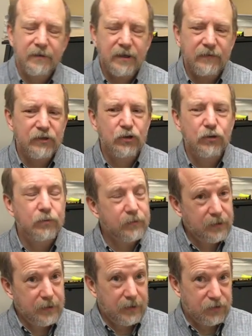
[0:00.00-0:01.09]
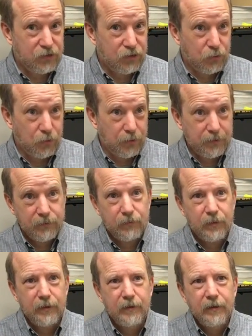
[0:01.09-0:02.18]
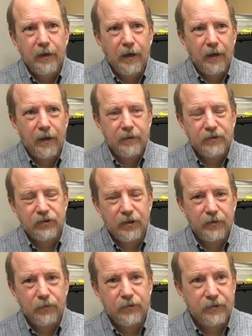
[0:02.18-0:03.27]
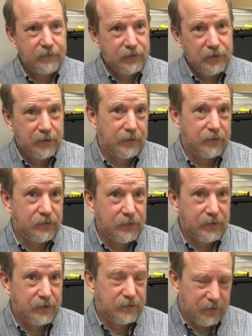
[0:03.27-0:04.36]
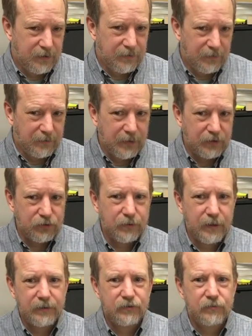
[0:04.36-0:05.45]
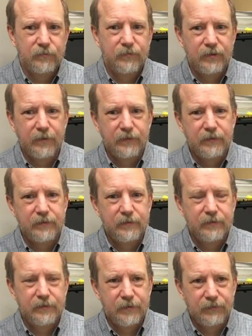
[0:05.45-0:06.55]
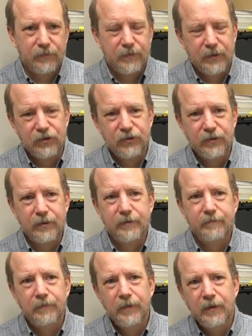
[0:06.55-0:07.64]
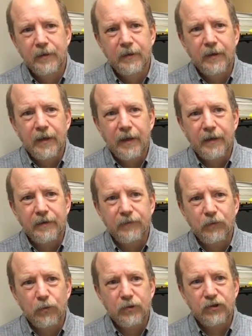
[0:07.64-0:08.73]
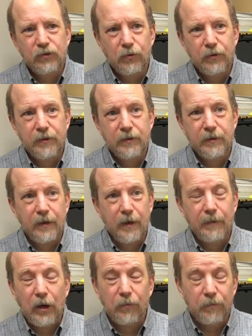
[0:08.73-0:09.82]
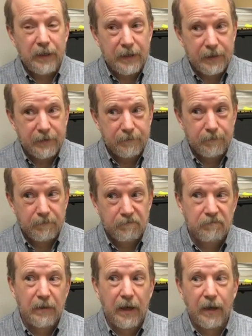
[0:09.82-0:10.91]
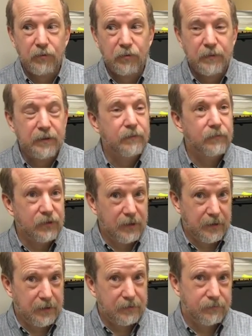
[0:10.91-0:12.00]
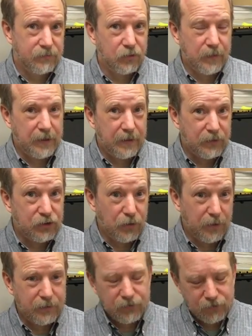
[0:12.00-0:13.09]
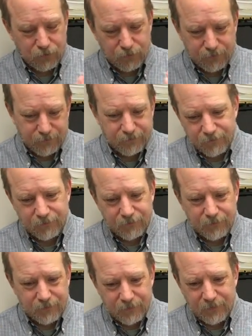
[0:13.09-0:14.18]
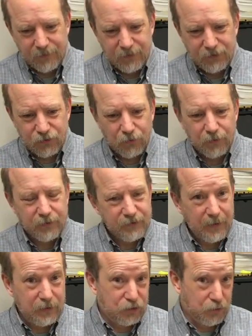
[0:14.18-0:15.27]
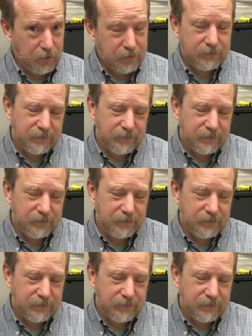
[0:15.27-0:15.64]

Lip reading: think of a tune, say, as a story, let's say with 7 characters, because the key of A major has 7 different pitches in it. And if it were a story about me, I would be the tonic. So my name is Sean, so this story is about Sean.